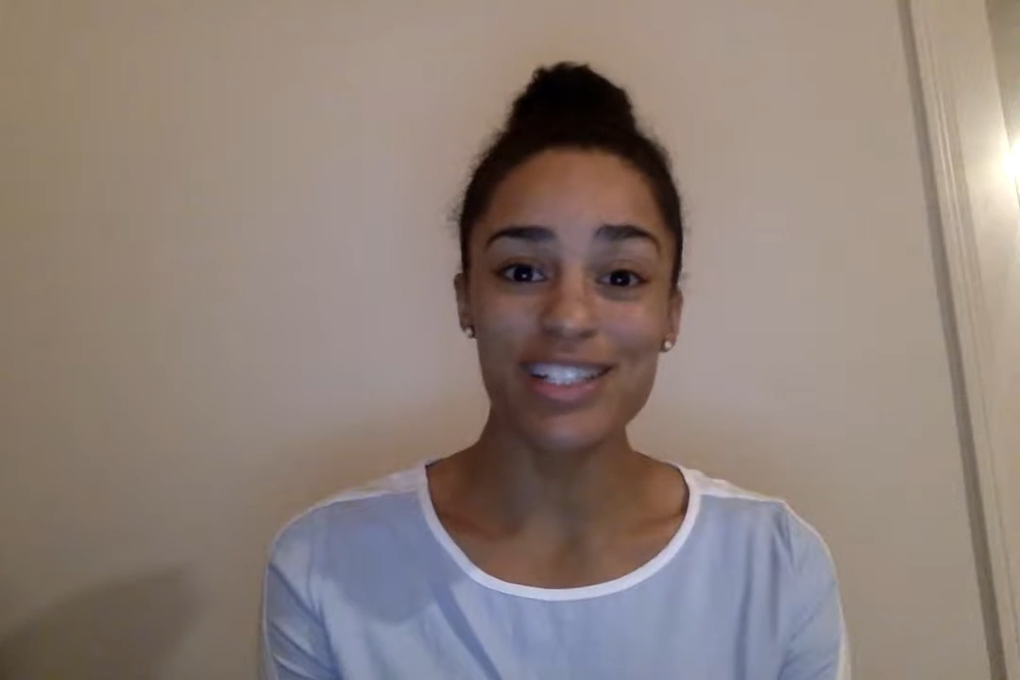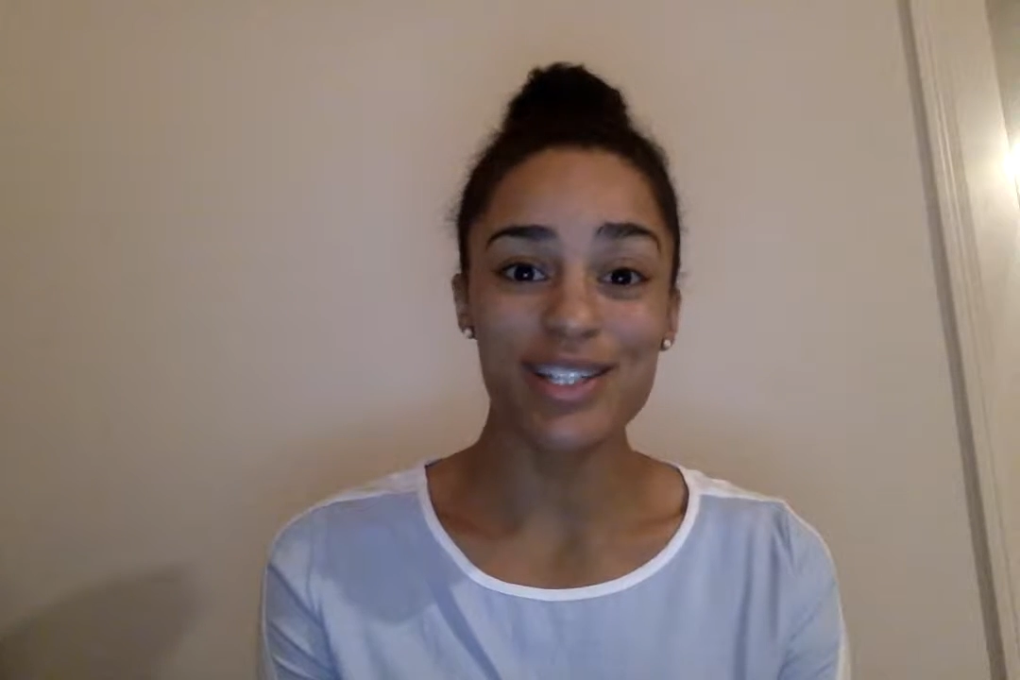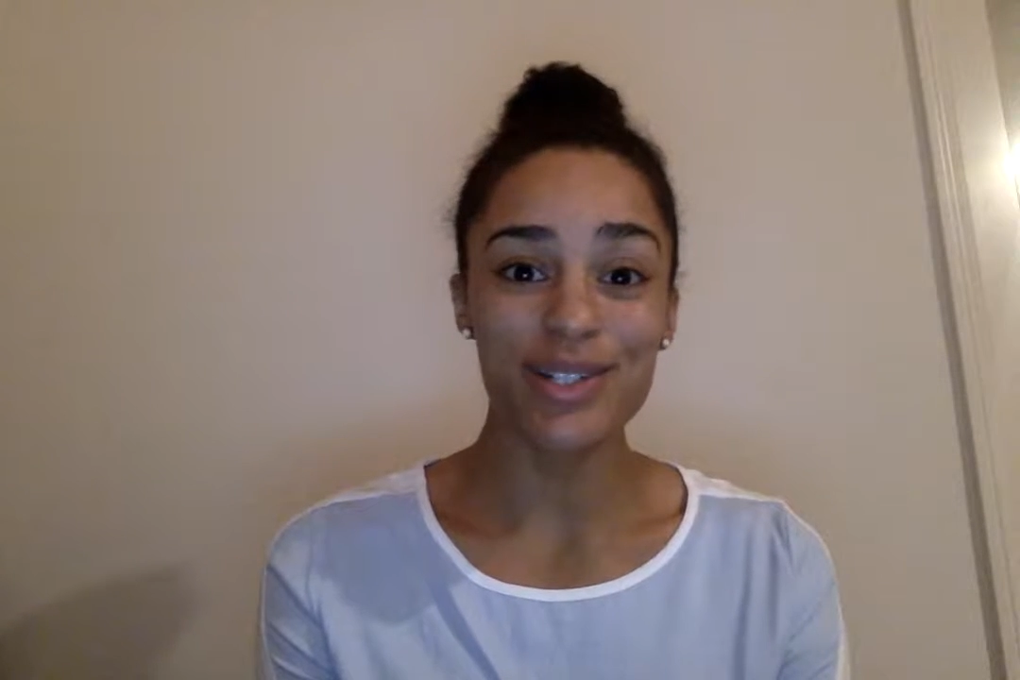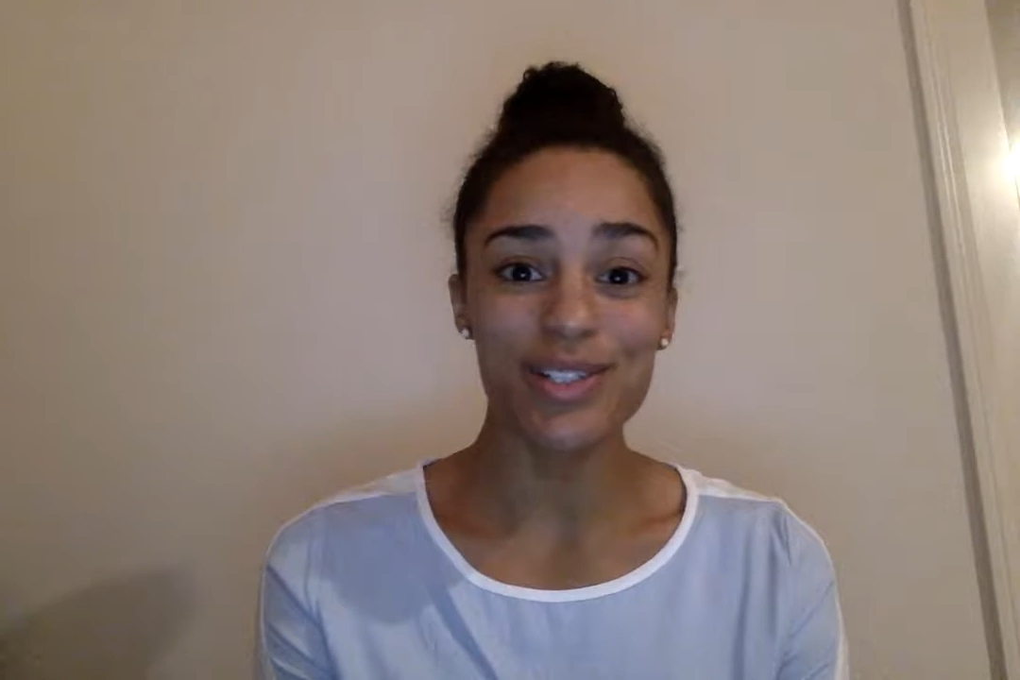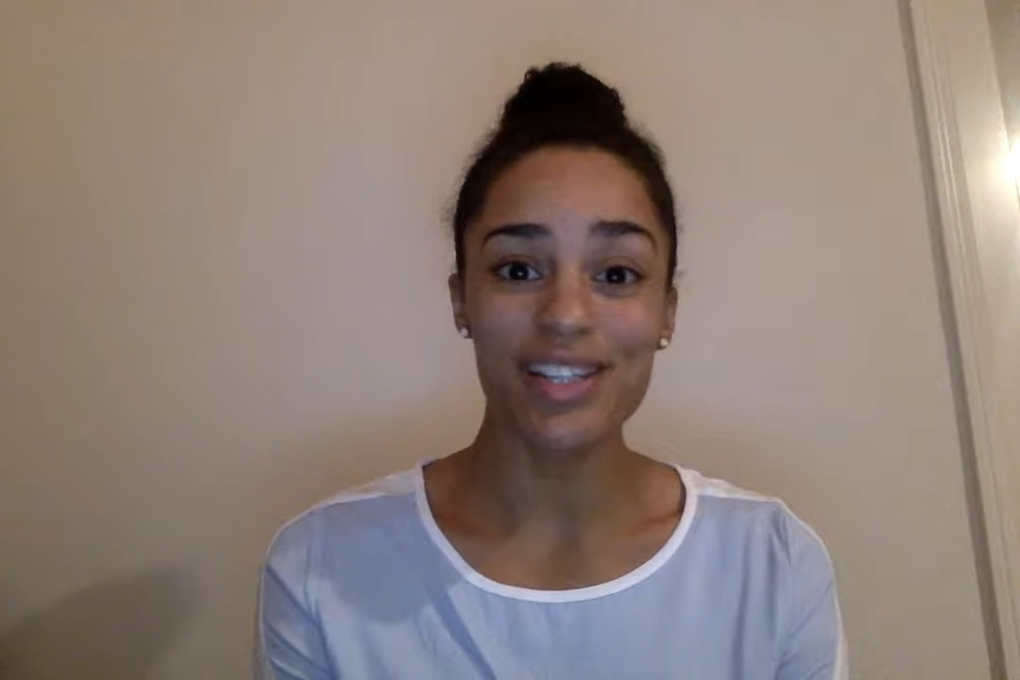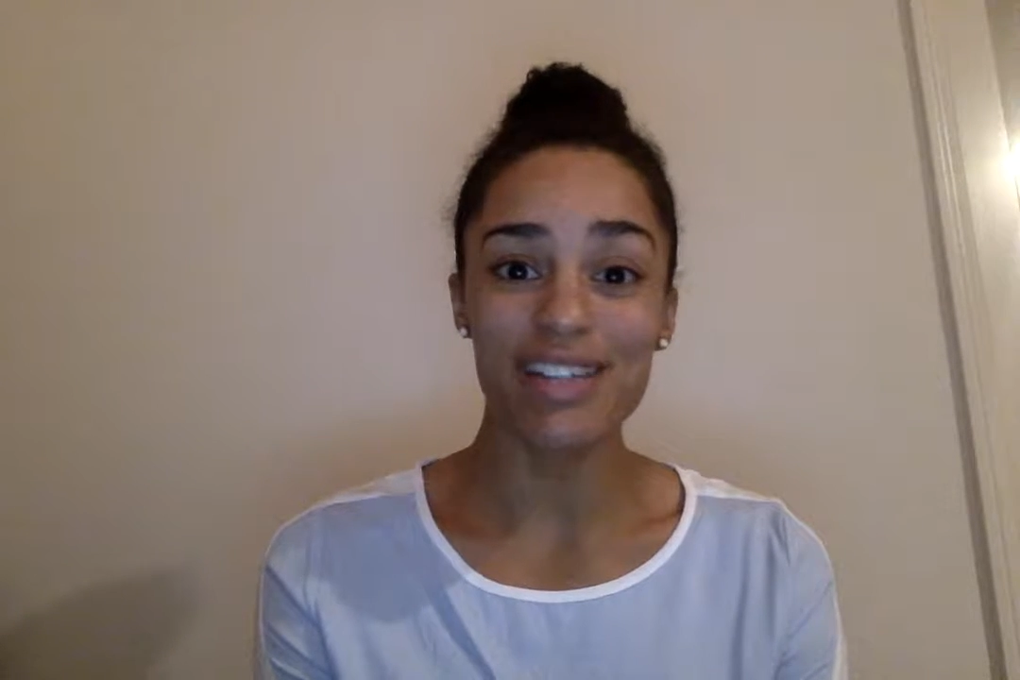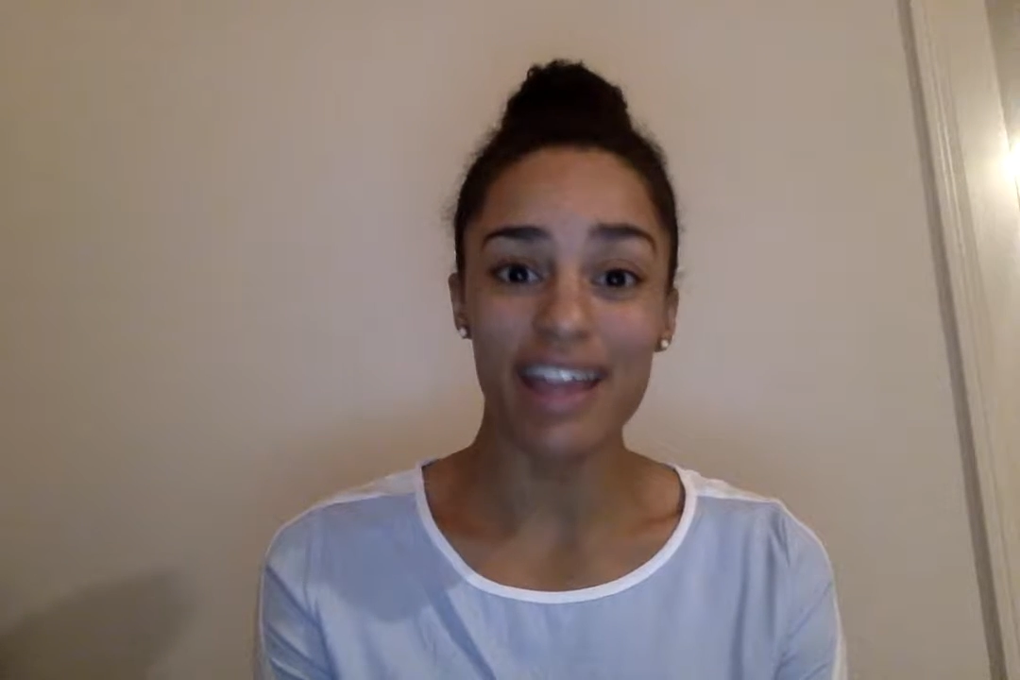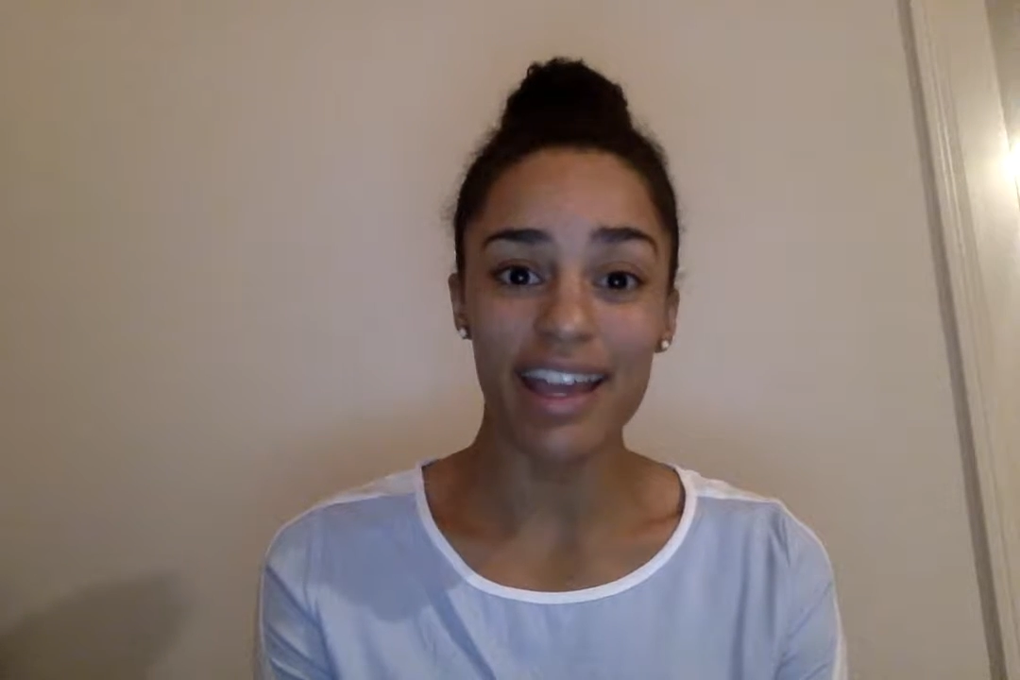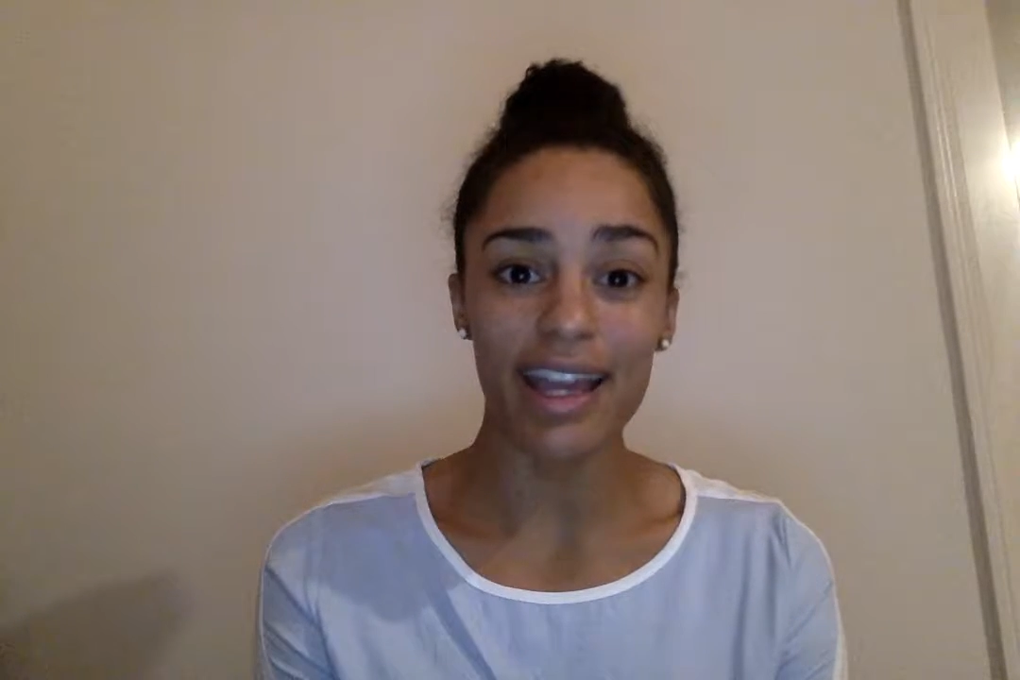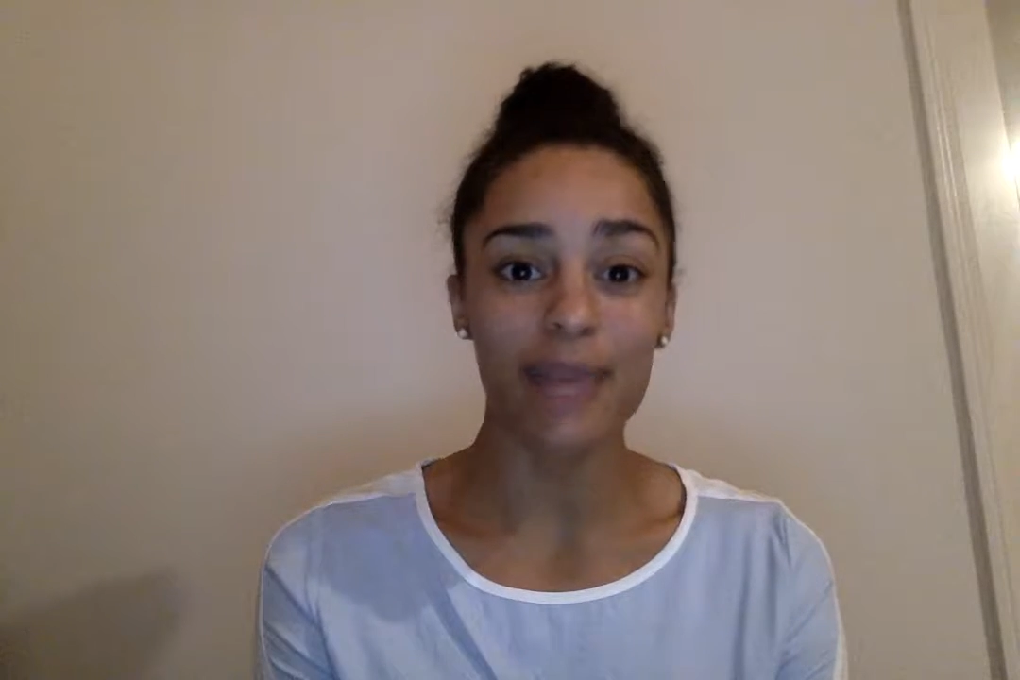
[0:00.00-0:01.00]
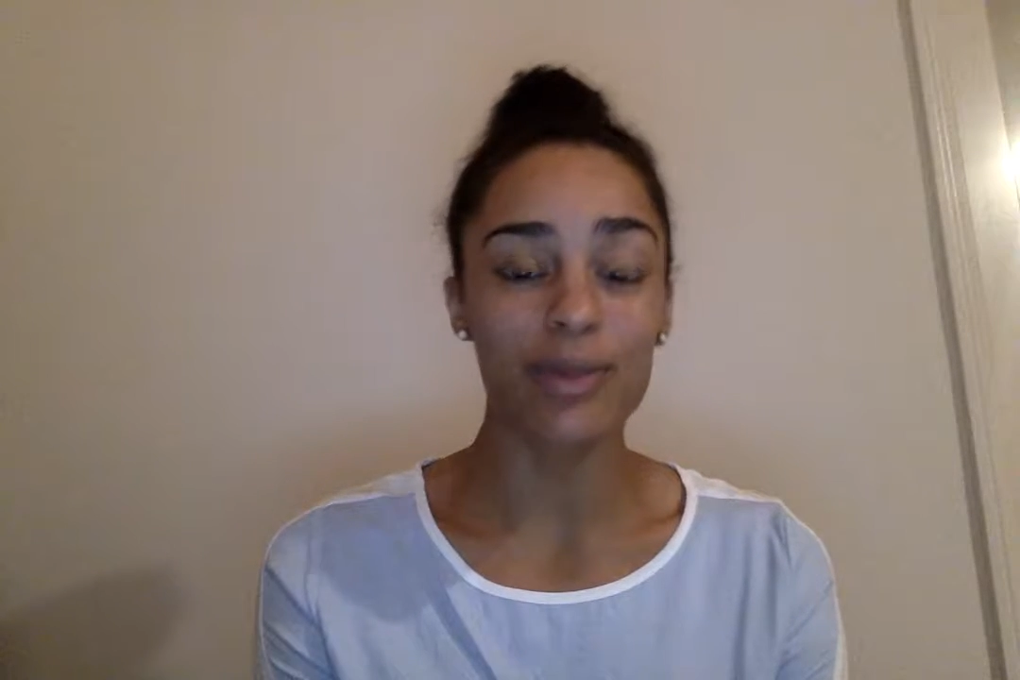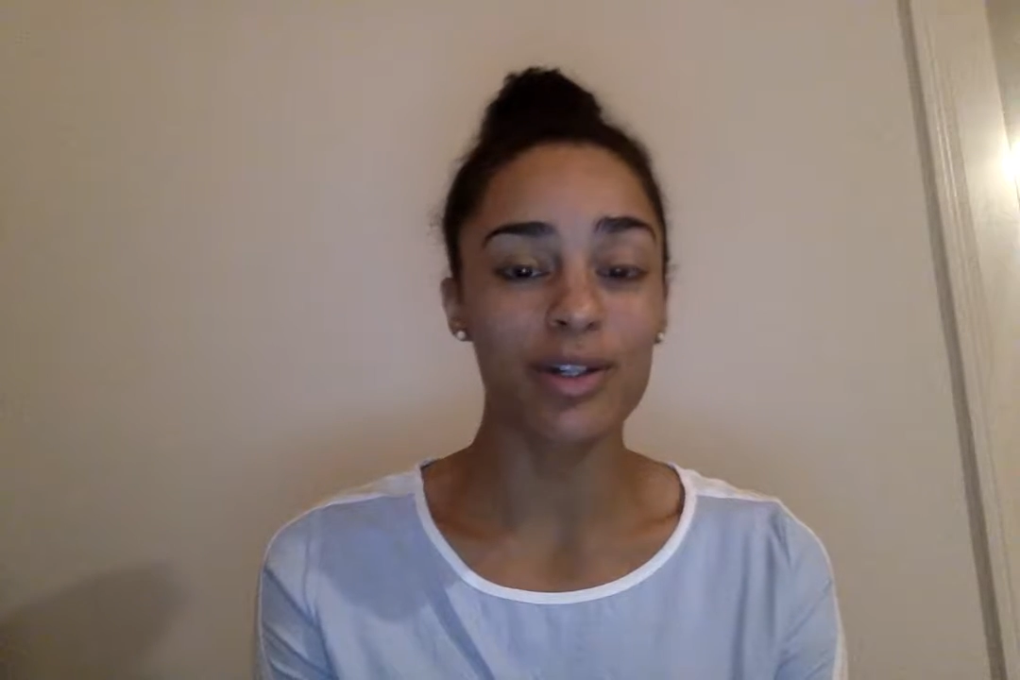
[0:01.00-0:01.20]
So today